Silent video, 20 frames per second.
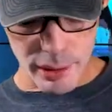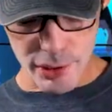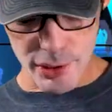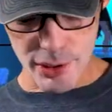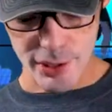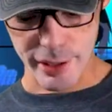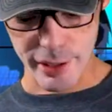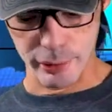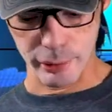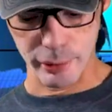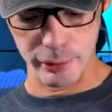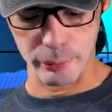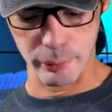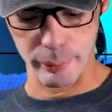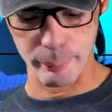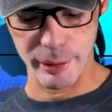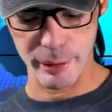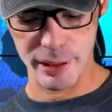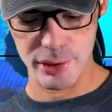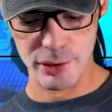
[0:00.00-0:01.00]
Secret
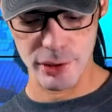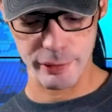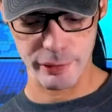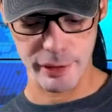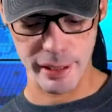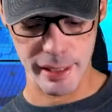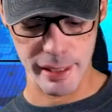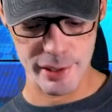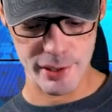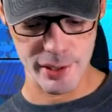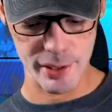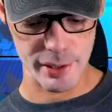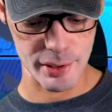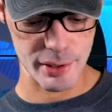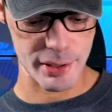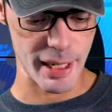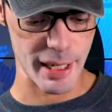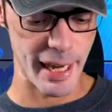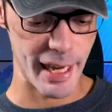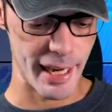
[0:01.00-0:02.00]
remains of the
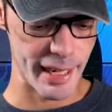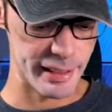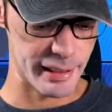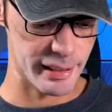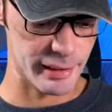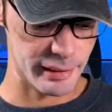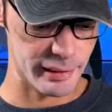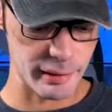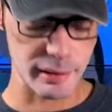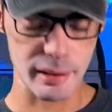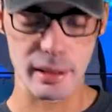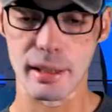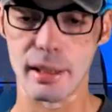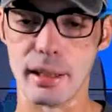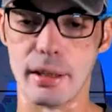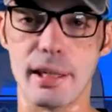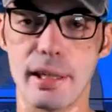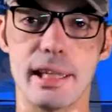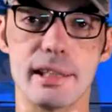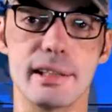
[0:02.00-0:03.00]
ancients added.
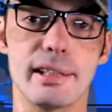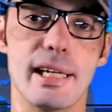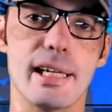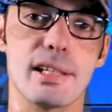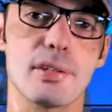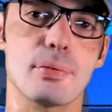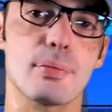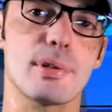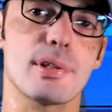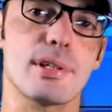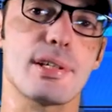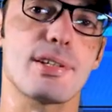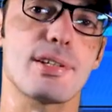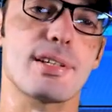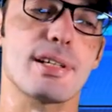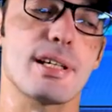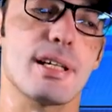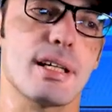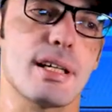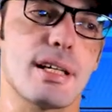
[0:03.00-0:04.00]
All right, that
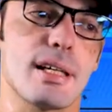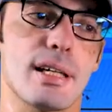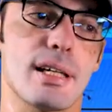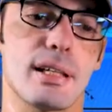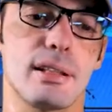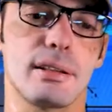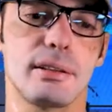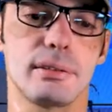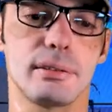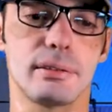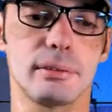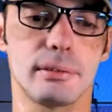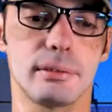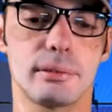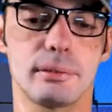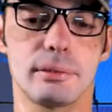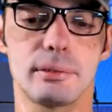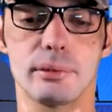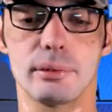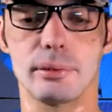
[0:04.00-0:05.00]
was. Uh,
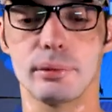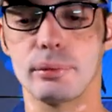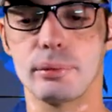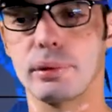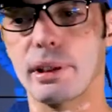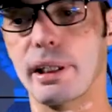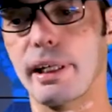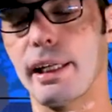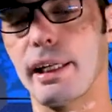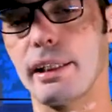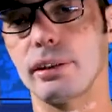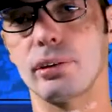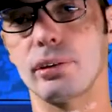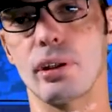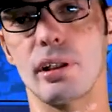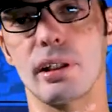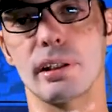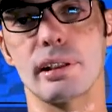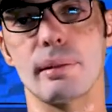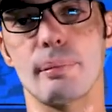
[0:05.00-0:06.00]
what I had
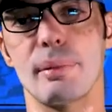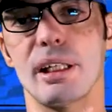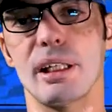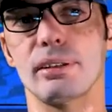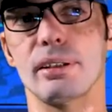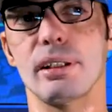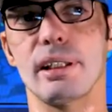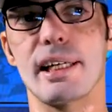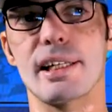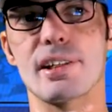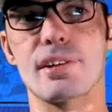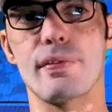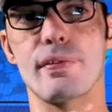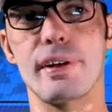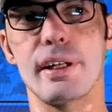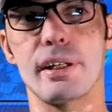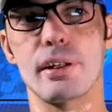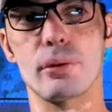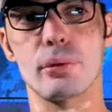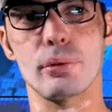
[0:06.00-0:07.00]
talked about the last
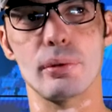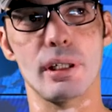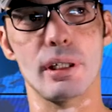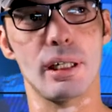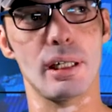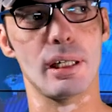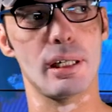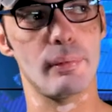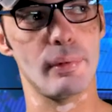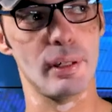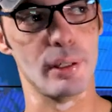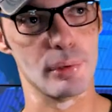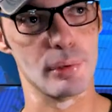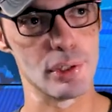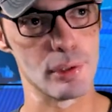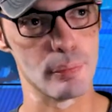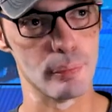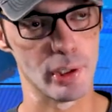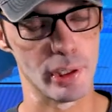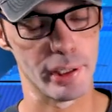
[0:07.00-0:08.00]
video, uh, I
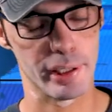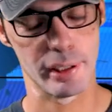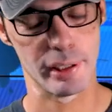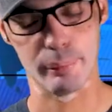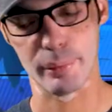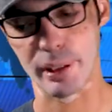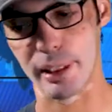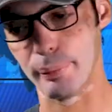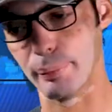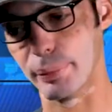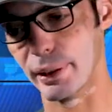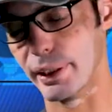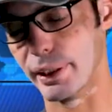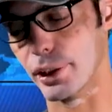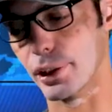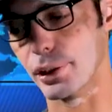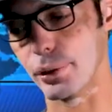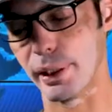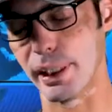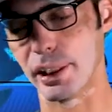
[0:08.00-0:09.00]
was brought in by a
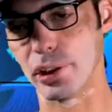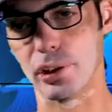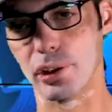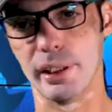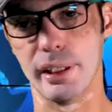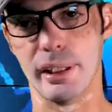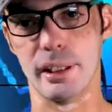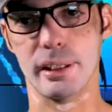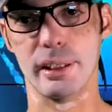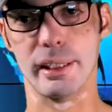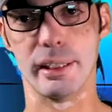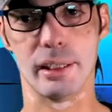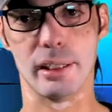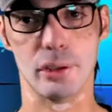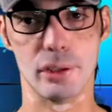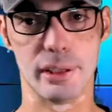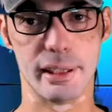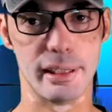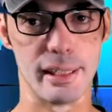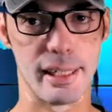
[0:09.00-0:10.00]
player to actually take a
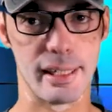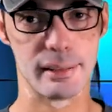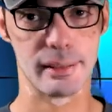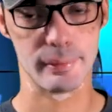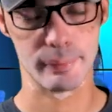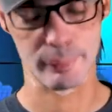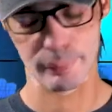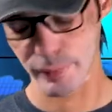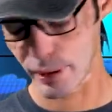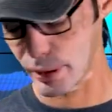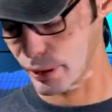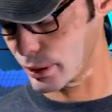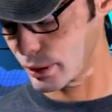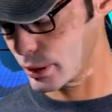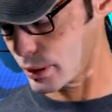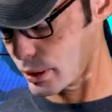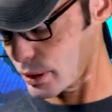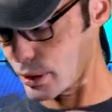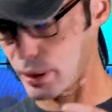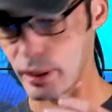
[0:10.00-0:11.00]
look at that.
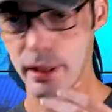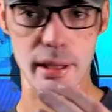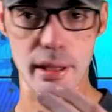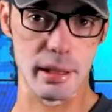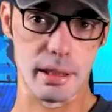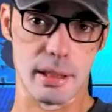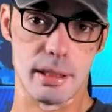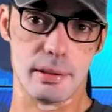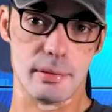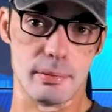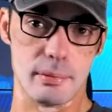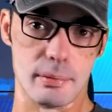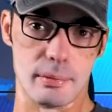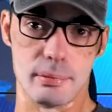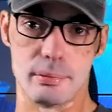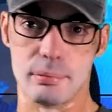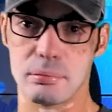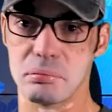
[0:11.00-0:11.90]
And